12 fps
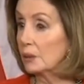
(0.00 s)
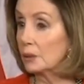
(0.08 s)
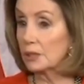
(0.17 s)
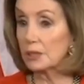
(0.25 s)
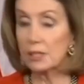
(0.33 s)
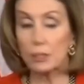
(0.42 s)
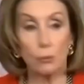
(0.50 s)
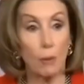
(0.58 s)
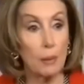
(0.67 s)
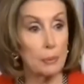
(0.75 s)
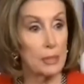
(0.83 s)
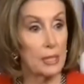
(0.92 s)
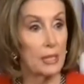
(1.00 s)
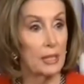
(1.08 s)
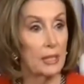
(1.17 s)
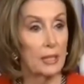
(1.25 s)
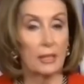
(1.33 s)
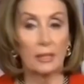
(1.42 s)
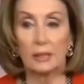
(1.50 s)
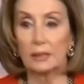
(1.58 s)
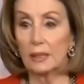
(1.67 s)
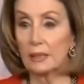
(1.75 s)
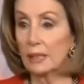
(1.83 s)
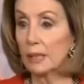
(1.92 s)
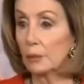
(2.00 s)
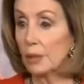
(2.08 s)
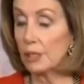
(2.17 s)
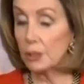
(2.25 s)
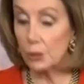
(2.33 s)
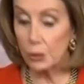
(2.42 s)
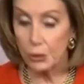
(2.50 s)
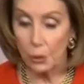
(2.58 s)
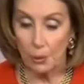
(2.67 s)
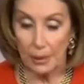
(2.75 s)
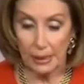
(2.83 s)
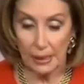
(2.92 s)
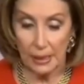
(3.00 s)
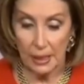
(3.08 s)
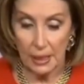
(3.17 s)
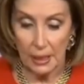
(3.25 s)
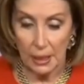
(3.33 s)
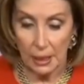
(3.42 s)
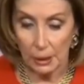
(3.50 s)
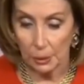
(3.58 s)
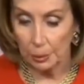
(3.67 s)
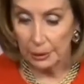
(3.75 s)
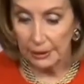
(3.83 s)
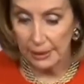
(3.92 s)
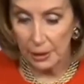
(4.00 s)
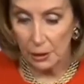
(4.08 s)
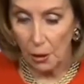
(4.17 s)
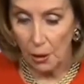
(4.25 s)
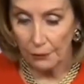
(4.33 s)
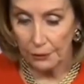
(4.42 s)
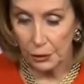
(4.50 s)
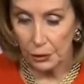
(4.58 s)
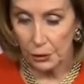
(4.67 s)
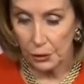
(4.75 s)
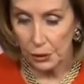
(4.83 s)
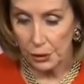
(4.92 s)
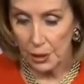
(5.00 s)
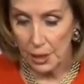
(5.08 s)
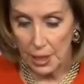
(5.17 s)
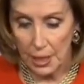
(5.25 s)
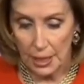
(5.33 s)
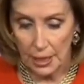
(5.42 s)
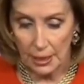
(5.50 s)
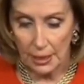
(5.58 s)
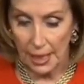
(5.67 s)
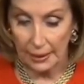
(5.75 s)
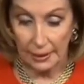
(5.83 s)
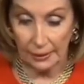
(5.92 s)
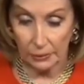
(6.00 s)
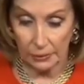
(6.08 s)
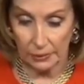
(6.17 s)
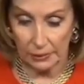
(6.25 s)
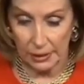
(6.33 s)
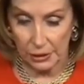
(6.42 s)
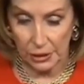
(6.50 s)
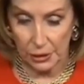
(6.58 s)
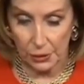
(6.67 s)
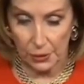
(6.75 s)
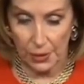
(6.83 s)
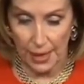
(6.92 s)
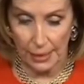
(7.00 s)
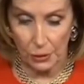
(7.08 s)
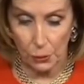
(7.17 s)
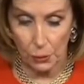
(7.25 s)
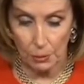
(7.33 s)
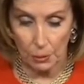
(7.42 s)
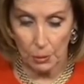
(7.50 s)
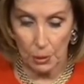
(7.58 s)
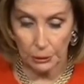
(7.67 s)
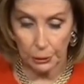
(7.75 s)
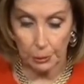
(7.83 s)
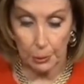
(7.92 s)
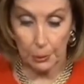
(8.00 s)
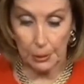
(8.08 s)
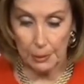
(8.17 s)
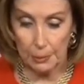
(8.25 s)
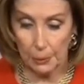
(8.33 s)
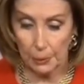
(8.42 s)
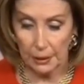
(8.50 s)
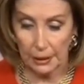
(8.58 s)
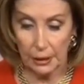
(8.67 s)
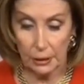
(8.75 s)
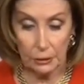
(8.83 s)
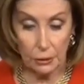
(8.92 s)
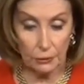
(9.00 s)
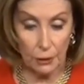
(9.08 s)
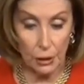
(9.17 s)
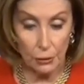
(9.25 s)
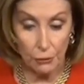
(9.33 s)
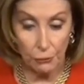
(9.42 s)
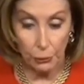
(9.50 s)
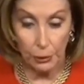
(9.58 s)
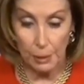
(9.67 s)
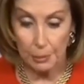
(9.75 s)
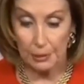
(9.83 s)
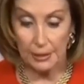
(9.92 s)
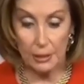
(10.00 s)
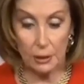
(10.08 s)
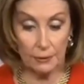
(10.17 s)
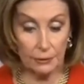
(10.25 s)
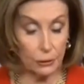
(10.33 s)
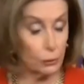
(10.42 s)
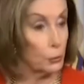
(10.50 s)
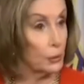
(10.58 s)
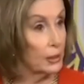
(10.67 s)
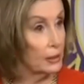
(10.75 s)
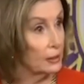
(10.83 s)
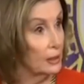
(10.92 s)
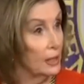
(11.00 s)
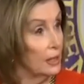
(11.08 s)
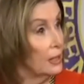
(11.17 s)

or disrupt and injure so many police officers. I don't consider that normal. Multiple people were killed. Over 140 police officers were